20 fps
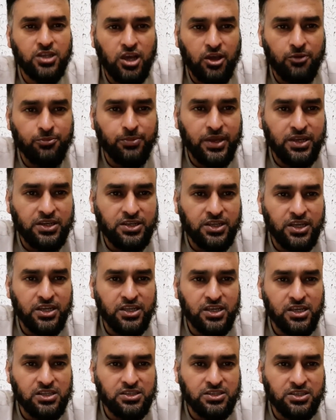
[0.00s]
of
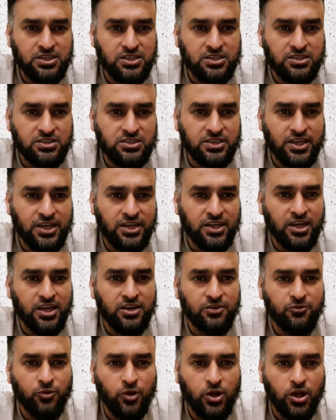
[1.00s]
bacterial genes that are
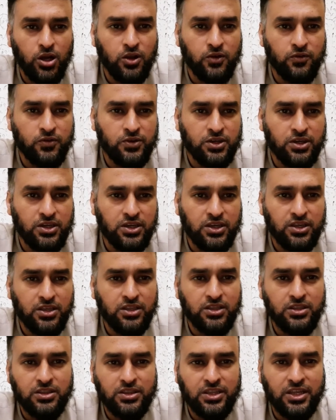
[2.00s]
involved
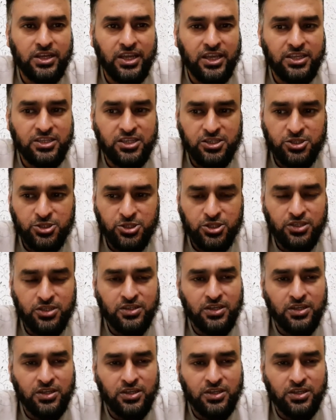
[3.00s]
in the digestion.